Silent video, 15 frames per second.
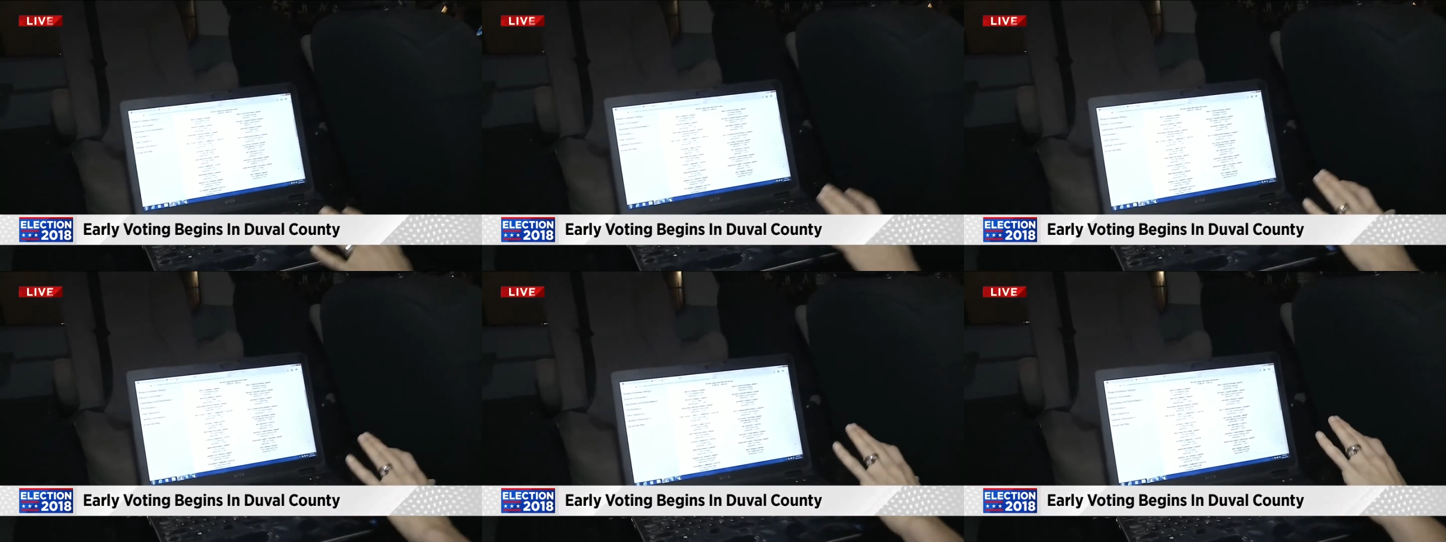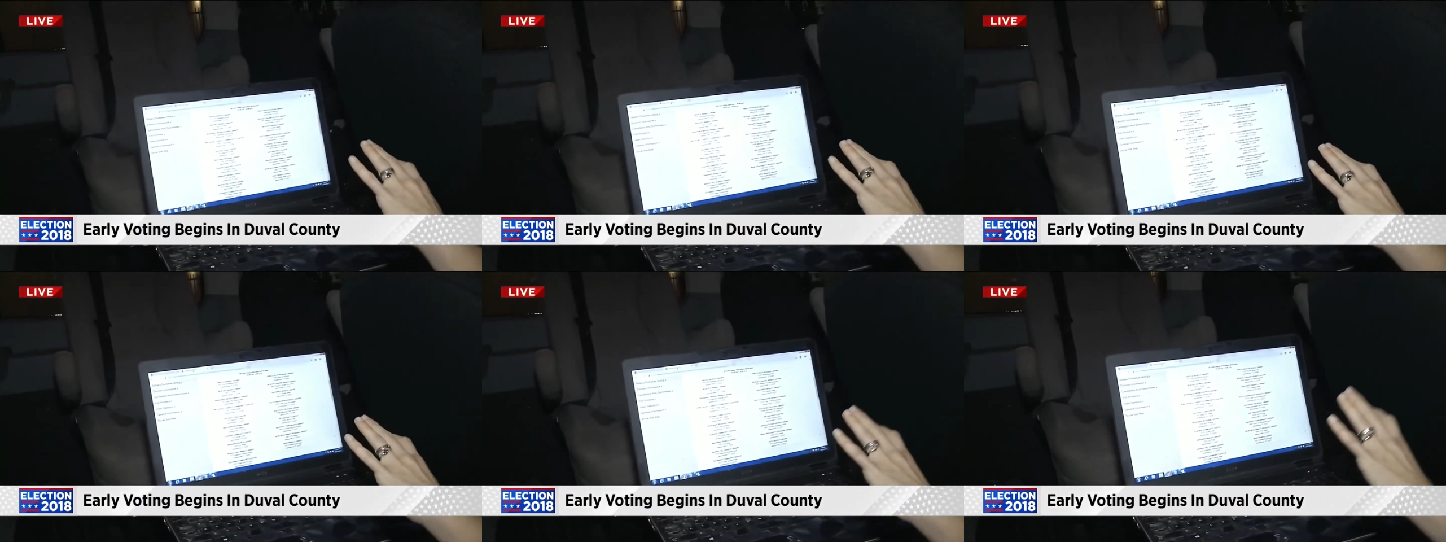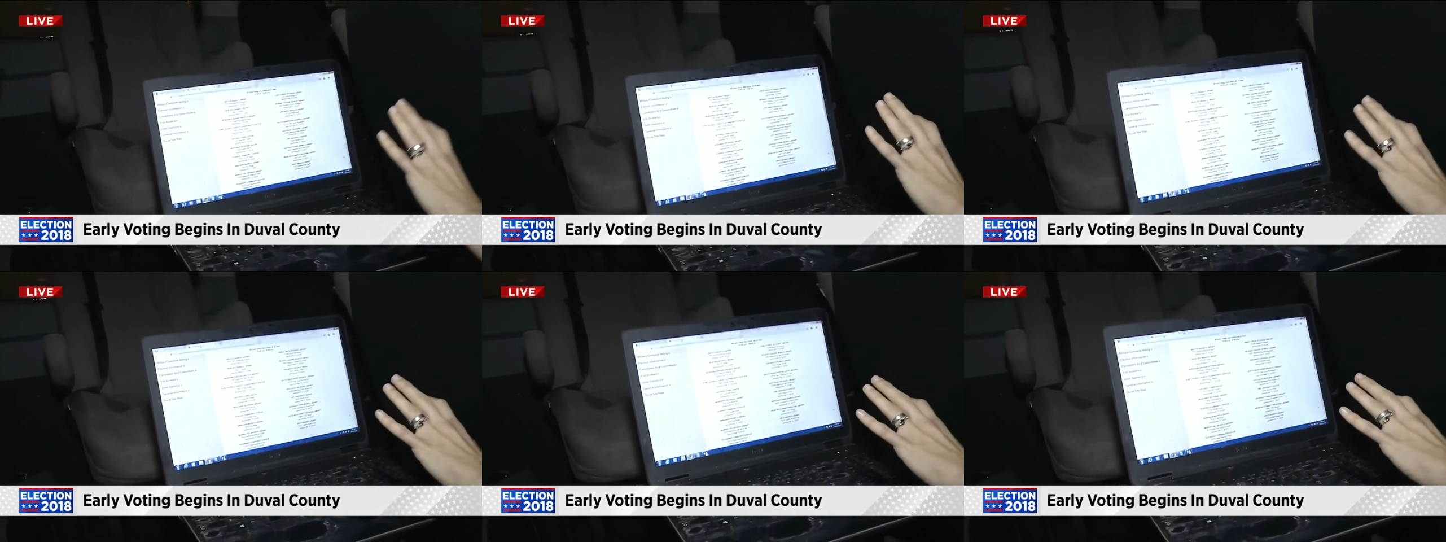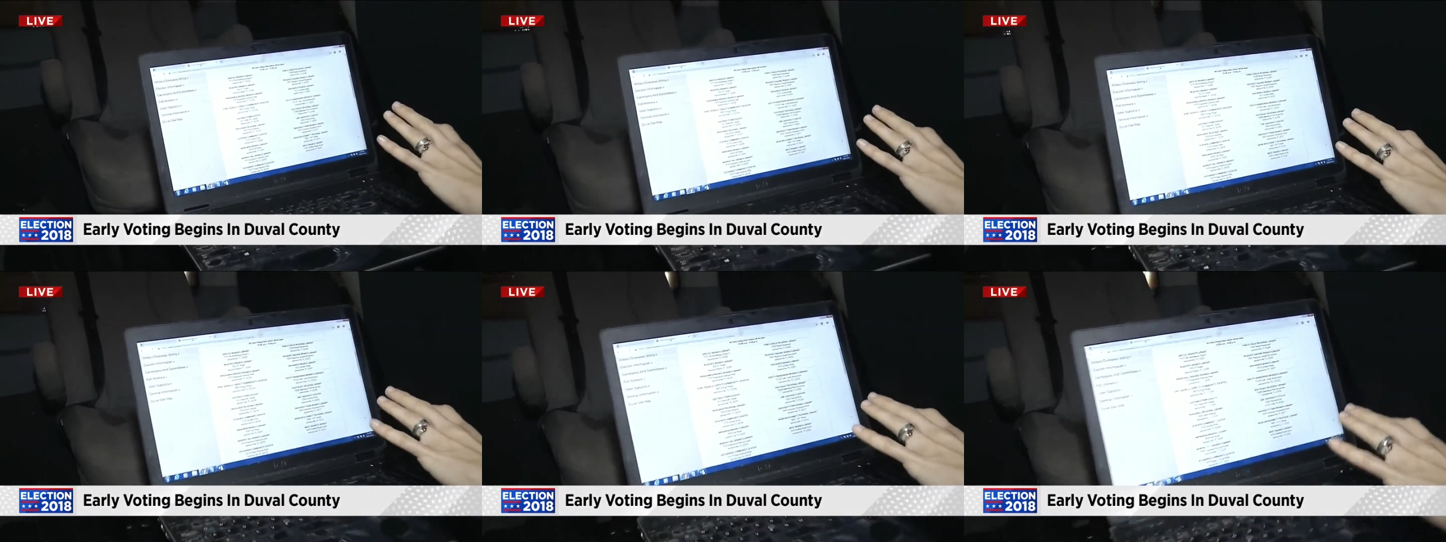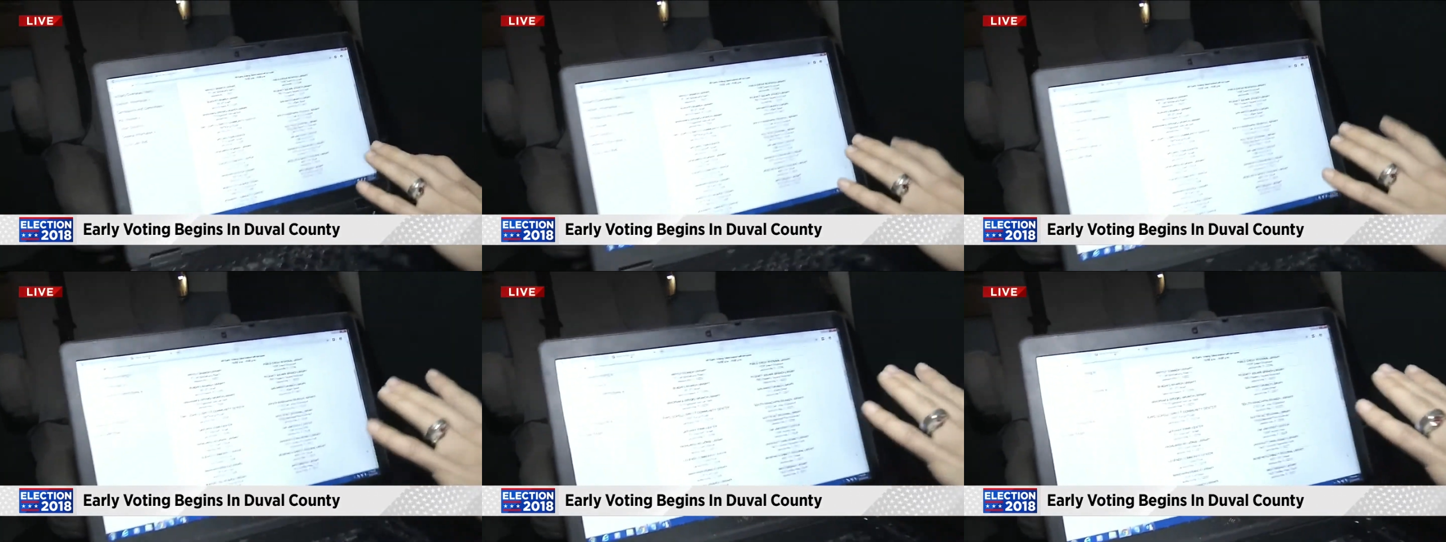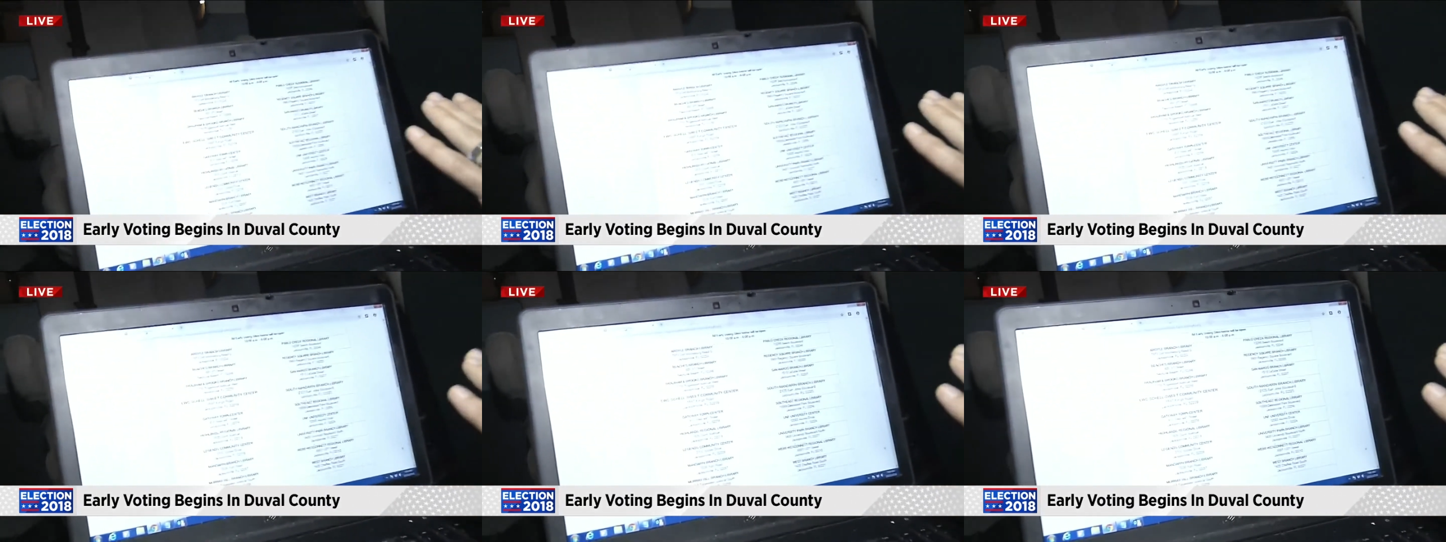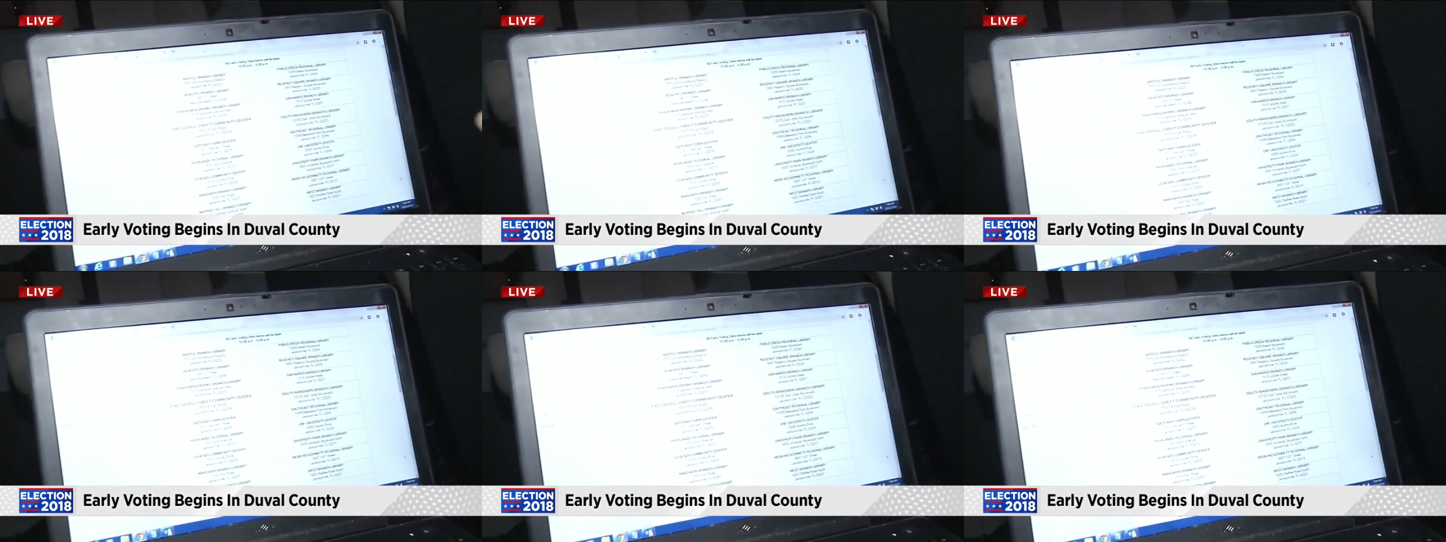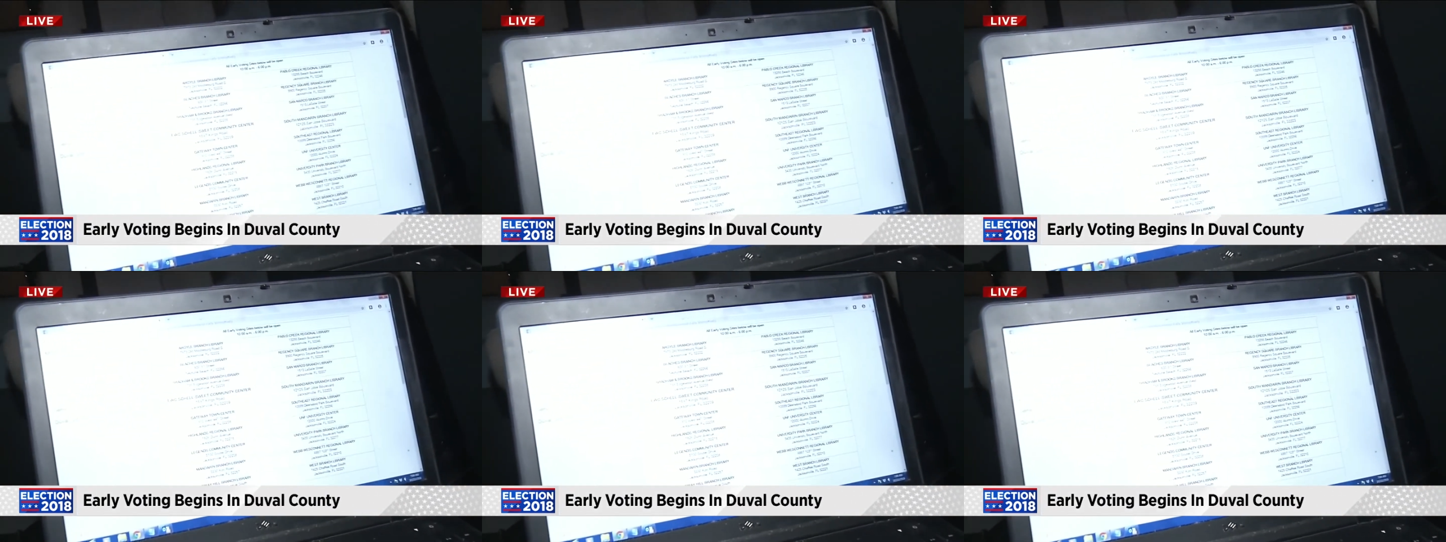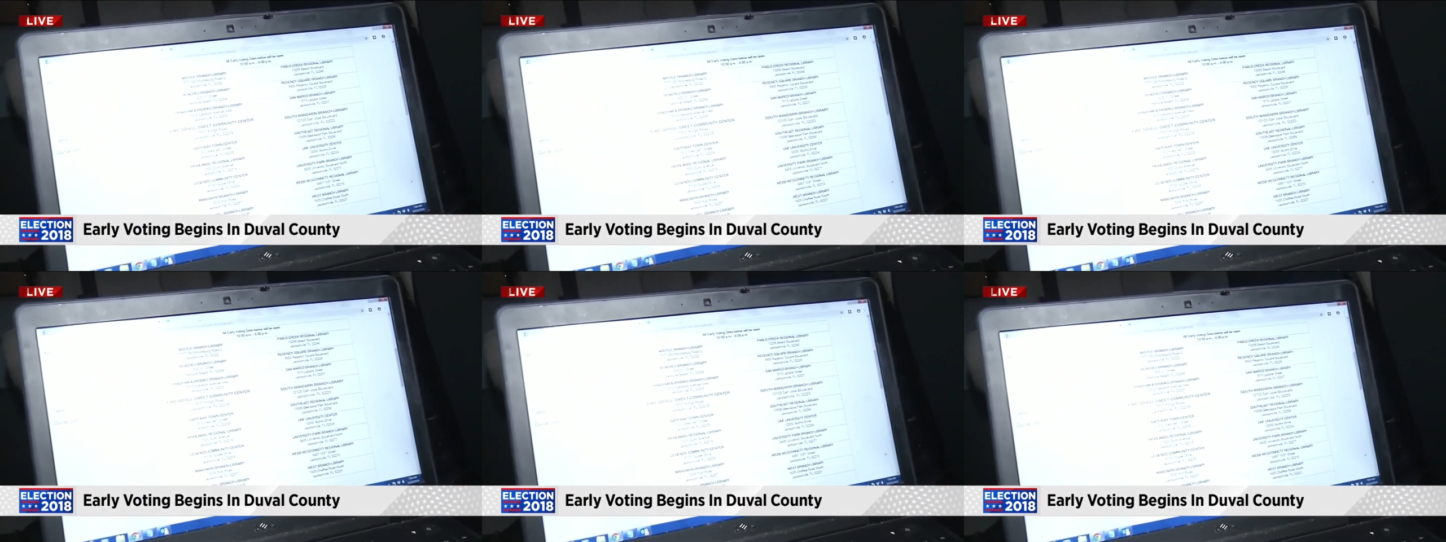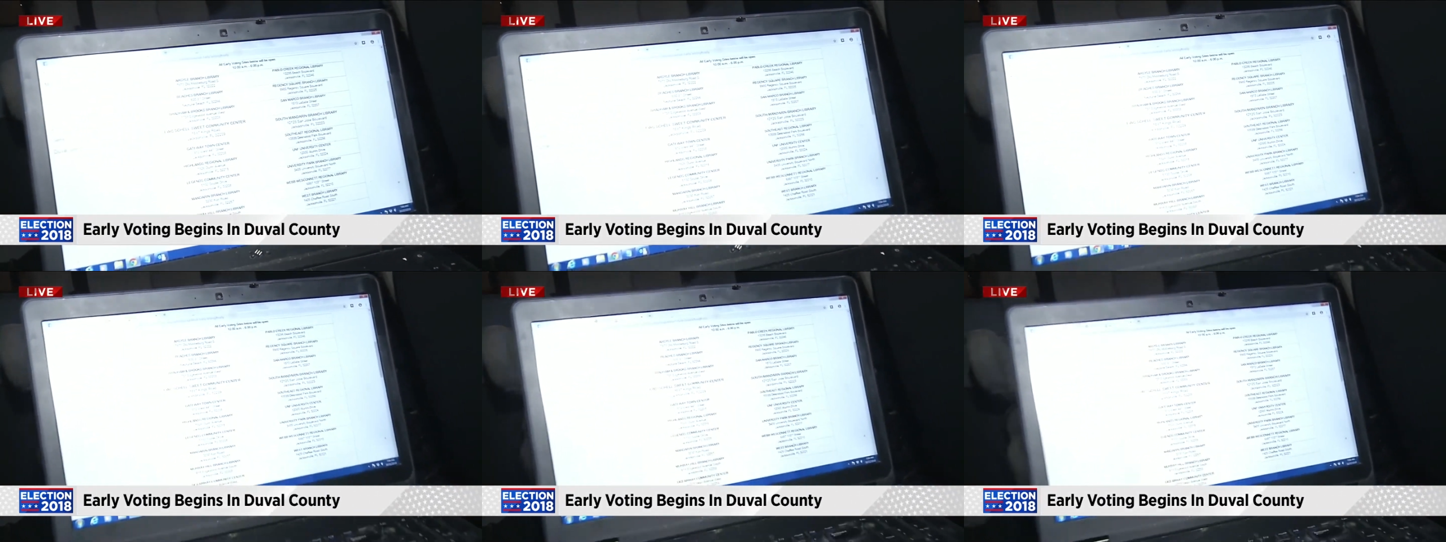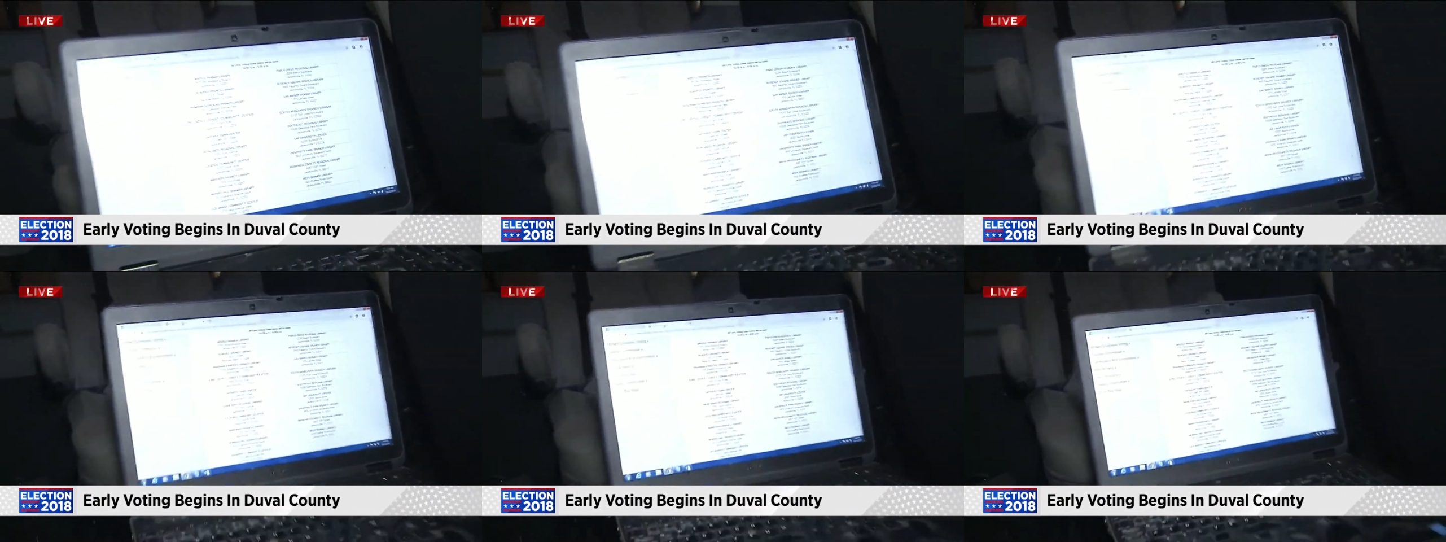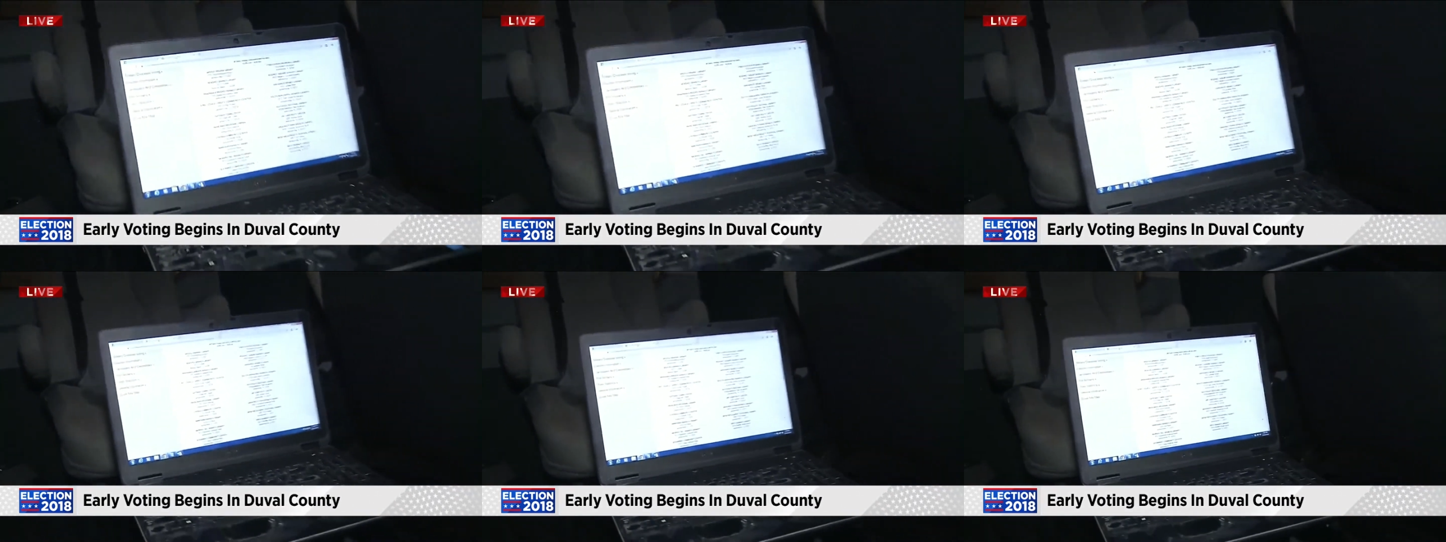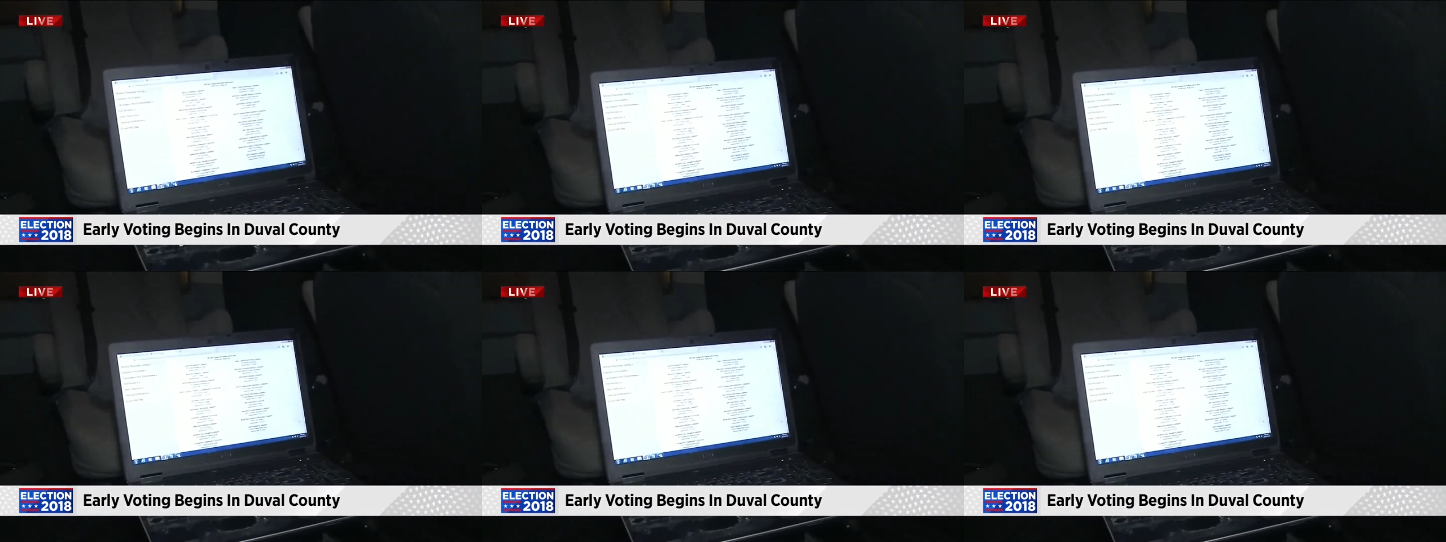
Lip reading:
[unreadable: no face in view]